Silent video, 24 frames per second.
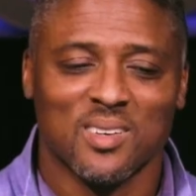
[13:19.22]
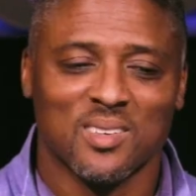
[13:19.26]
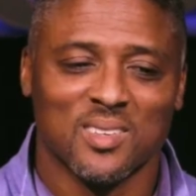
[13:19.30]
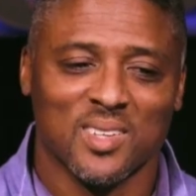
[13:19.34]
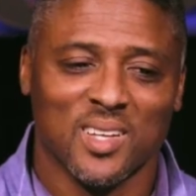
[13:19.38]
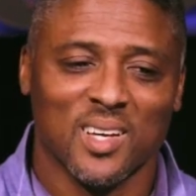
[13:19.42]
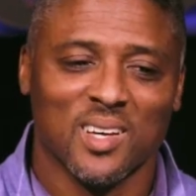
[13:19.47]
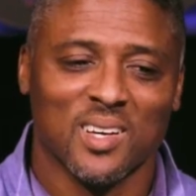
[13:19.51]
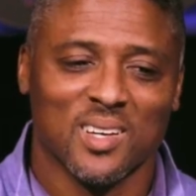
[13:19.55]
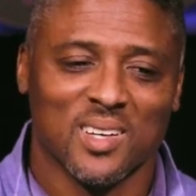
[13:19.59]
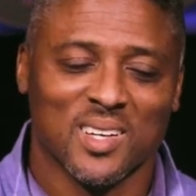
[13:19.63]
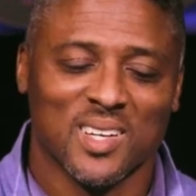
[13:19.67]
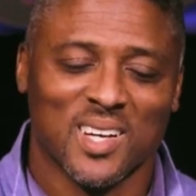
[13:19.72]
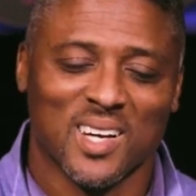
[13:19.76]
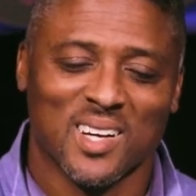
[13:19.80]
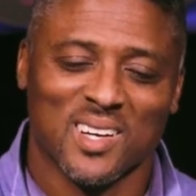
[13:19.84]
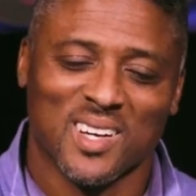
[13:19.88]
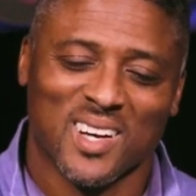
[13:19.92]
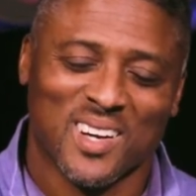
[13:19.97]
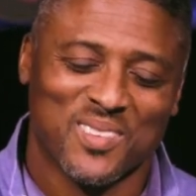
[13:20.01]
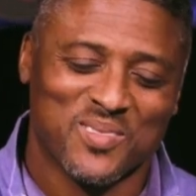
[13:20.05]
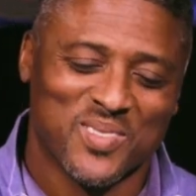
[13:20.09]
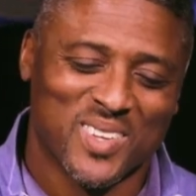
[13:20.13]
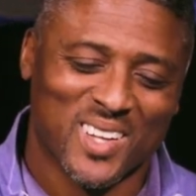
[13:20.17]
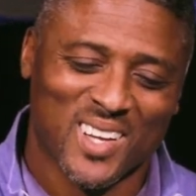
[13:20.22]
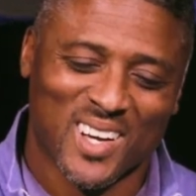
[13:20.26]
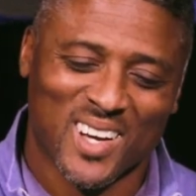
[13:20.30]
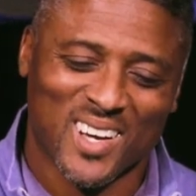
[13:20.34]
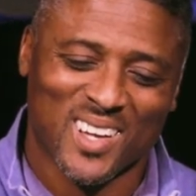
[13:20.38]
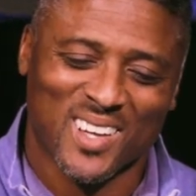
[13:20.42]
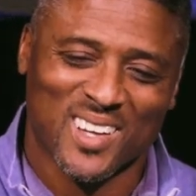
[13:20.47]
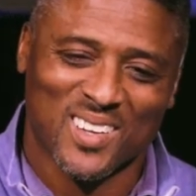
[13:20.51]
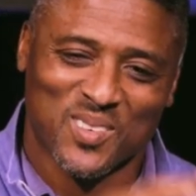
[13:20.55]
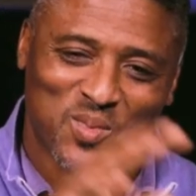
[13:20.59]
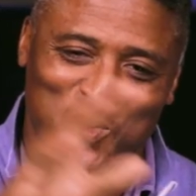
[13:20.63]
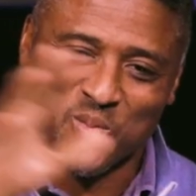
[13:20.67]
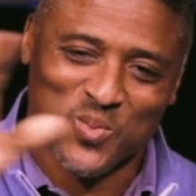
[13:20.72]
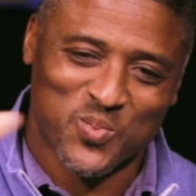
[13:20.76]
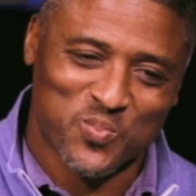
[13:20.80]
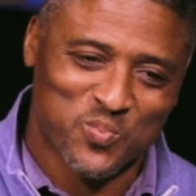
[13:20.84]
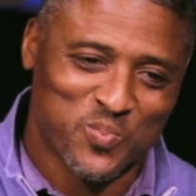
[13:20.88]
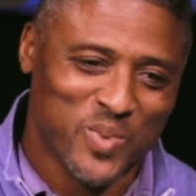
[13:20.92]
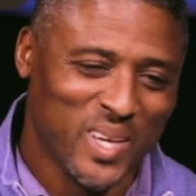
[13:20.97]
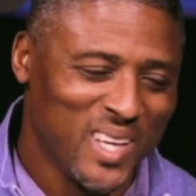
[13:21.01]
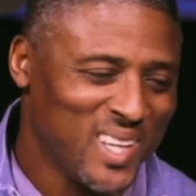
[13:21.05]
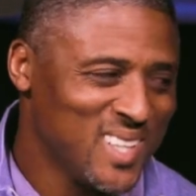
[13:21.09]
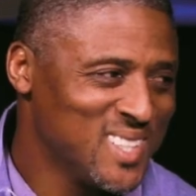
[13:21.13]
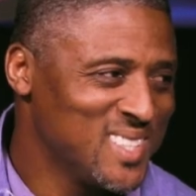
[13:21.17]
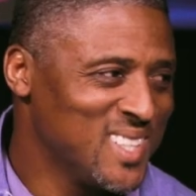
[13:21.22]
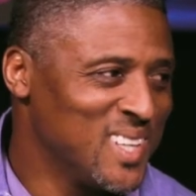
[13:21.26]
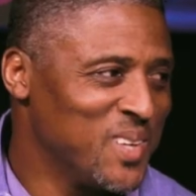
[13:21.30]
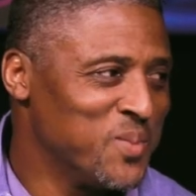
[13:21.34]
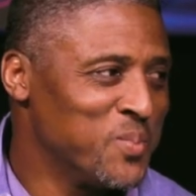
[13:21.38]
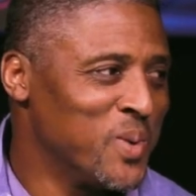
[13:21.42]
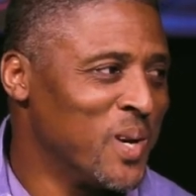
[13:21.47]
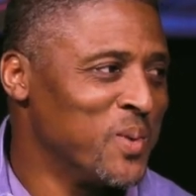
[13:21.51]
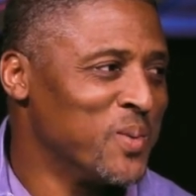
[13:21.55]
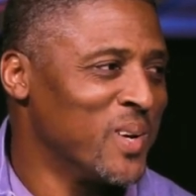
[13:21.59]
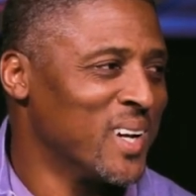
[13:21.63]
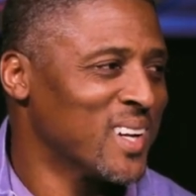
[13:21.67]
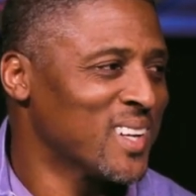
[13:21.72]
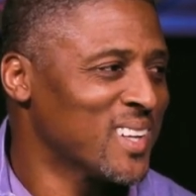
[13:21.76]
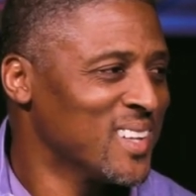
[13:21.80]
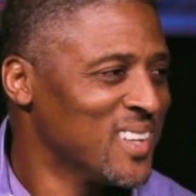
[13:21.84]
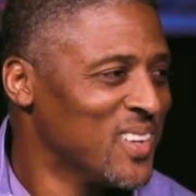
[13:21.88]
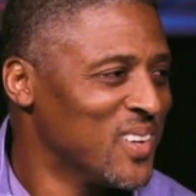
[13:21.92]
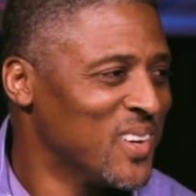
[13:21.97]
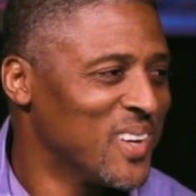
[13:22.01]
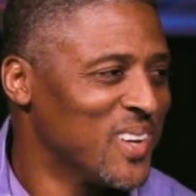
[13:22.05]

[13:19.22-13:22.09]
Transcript: Oh, yeah. I PG, baby. Okay.